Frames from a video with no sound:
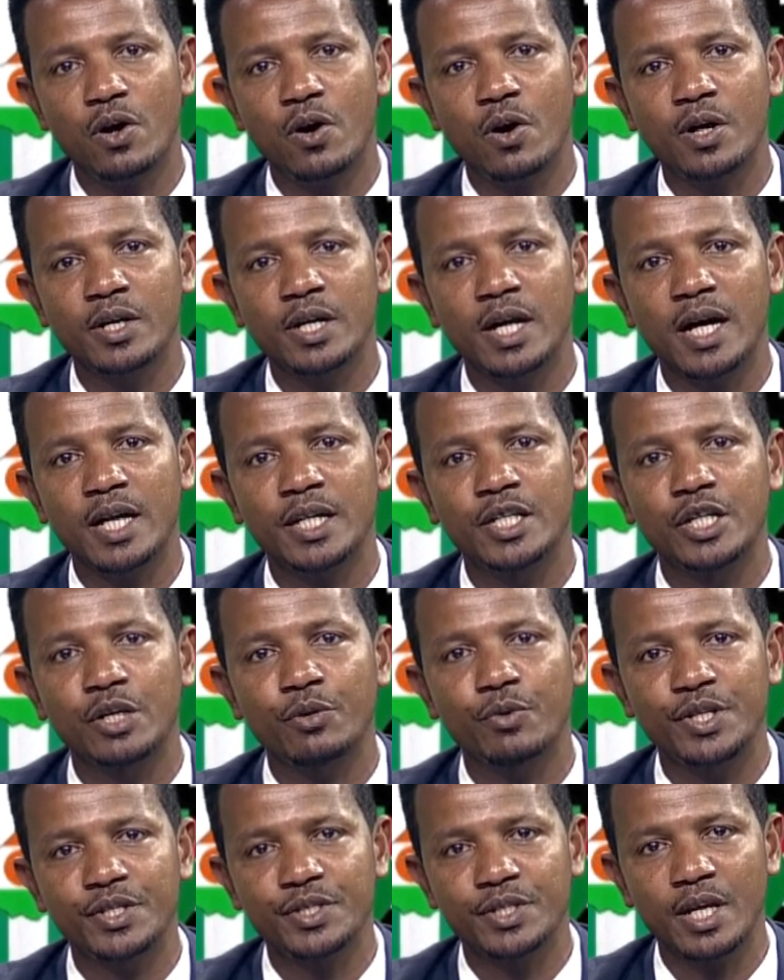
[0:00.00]
on
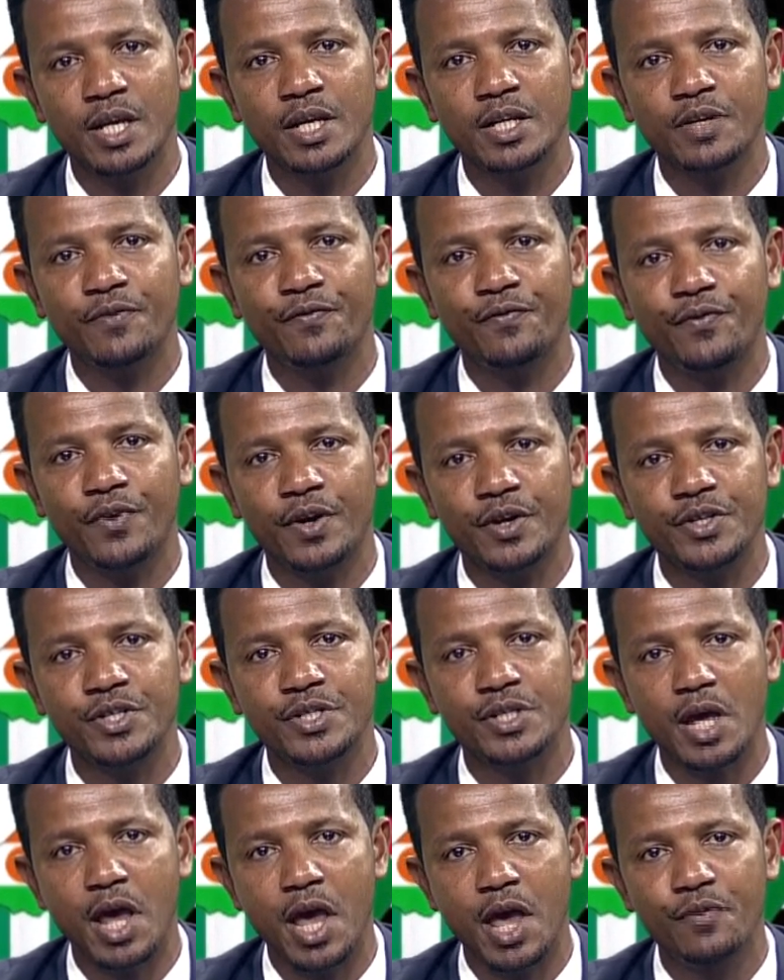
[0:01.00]
the recent
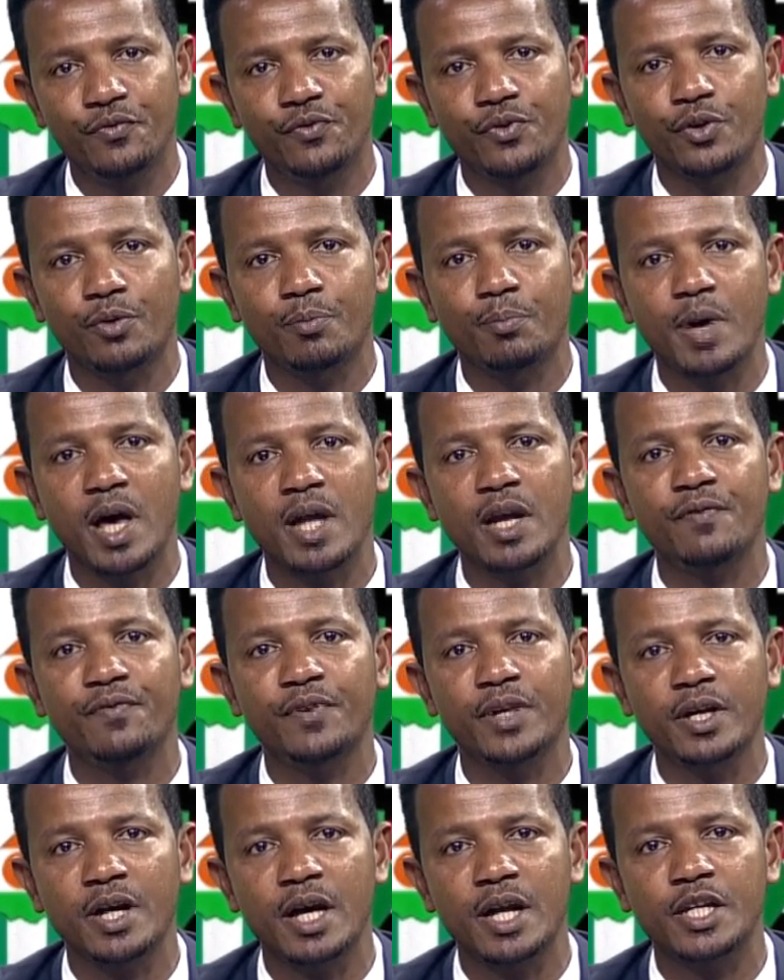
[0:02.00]
first ever
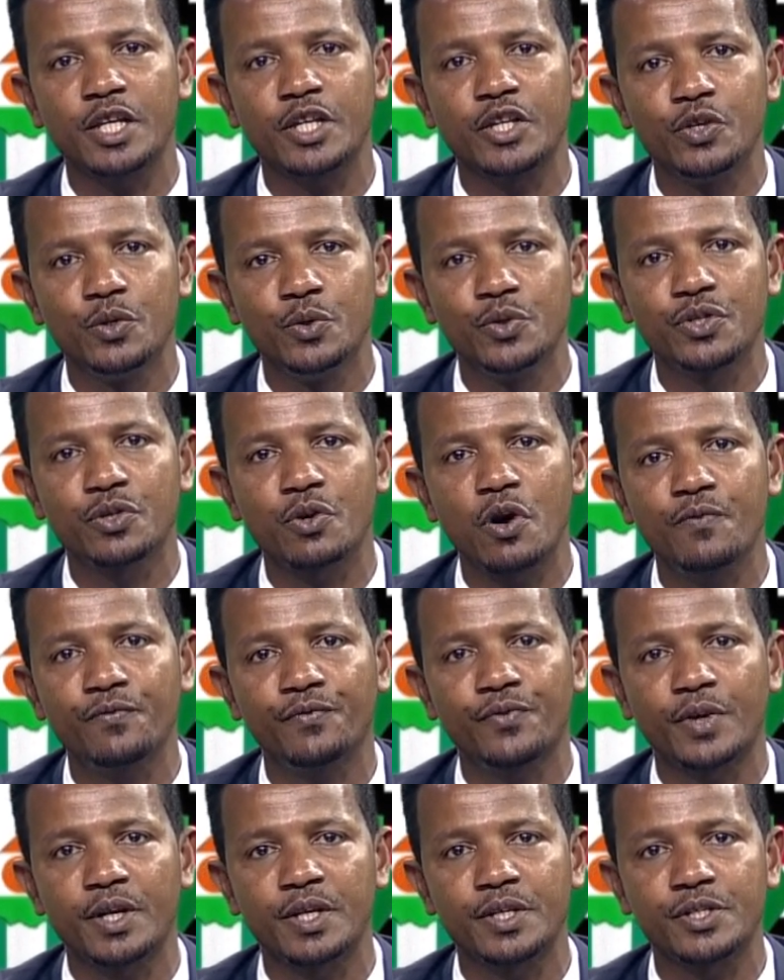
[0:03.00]
Pan-African Youth
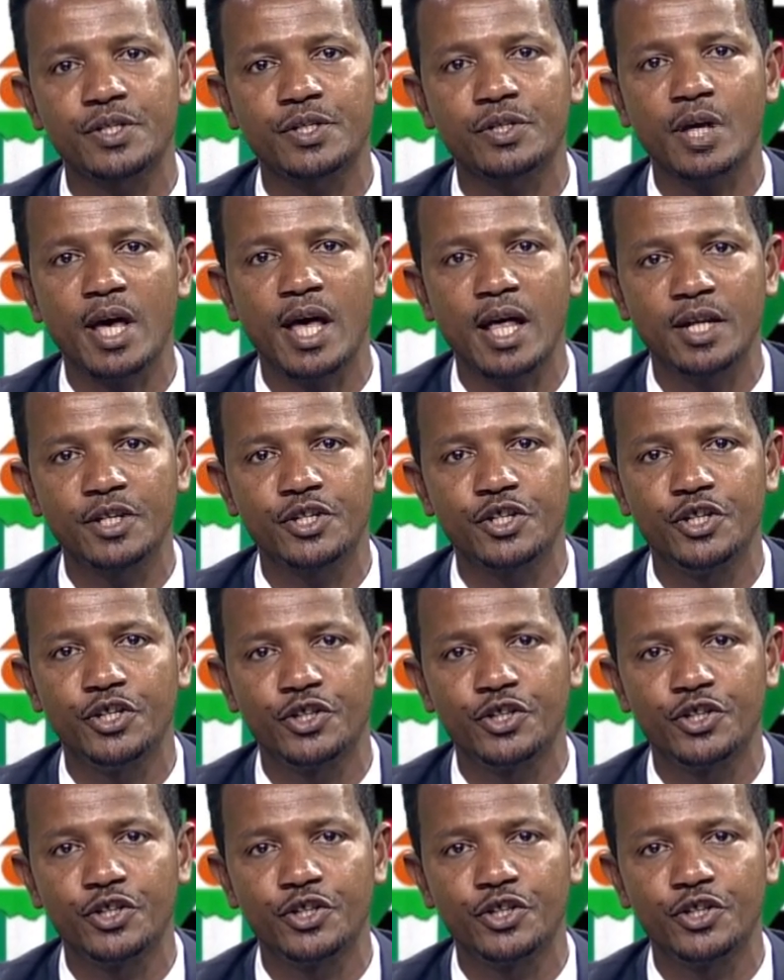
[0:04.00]
Conference held in